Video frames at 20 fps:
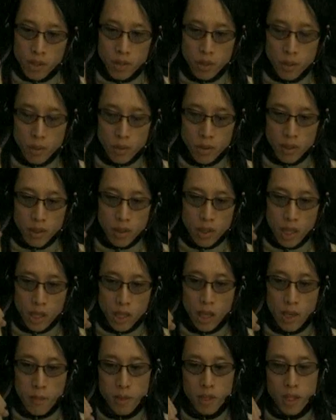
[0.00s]
to turn
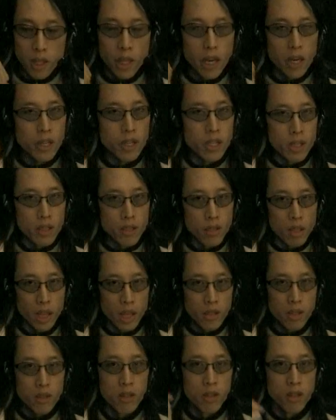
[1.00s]
that chemical energy into
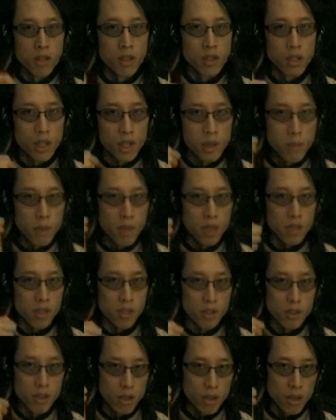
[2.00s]
electrical
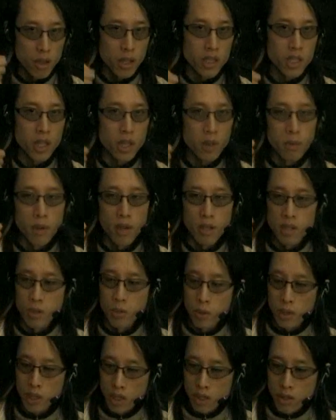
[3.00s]
impulses, neuroelectric
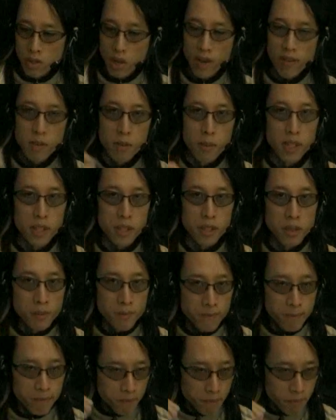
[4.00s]
impulses, which can drive a
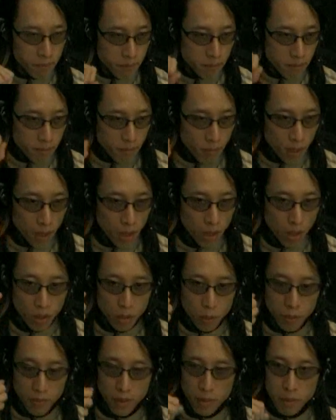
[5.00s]
muscle you
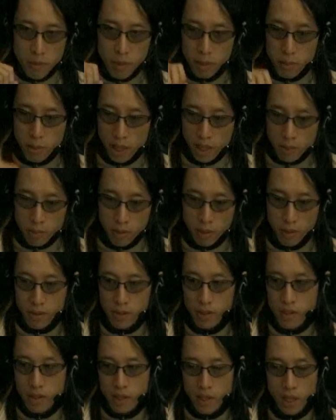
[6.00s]
know we've got metabolic
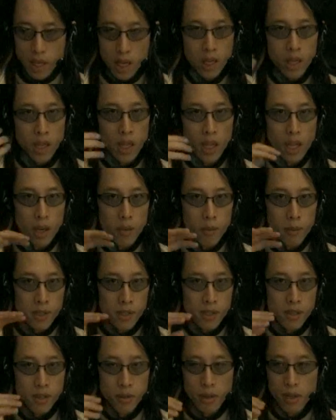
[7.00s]
processes that that help
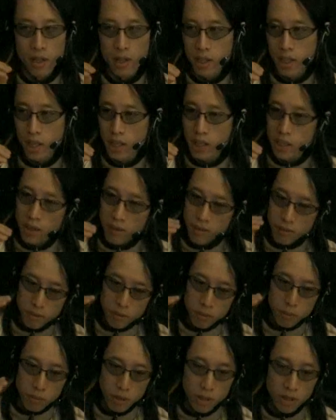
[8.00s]
us do all this kind of stuff
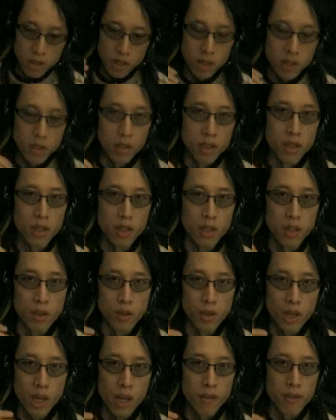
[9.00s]
turns into you
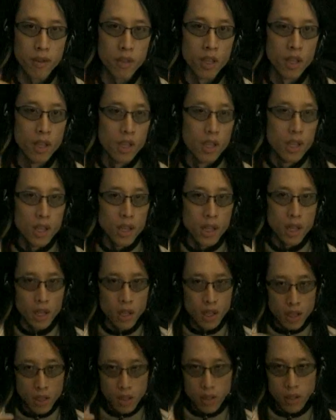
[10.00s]
know kind of
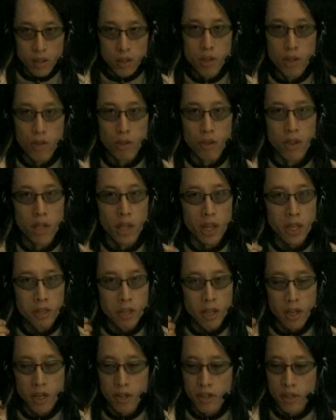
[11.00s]
a uh,
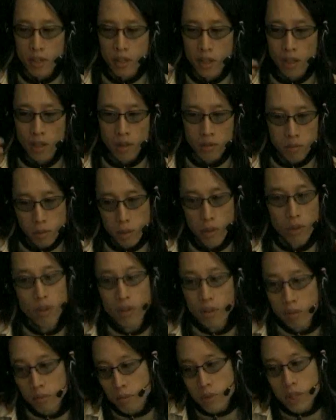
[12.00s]
neuroelectric energy uh,
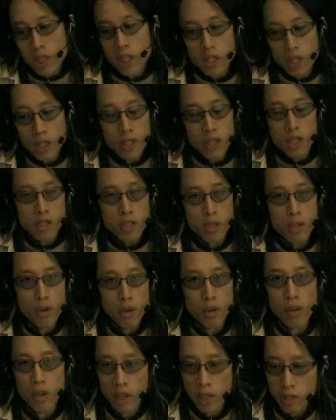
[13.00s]
just it's just
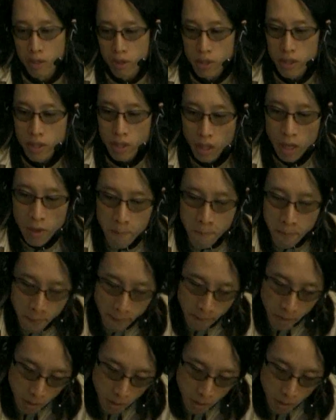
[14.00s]
neuroelectricity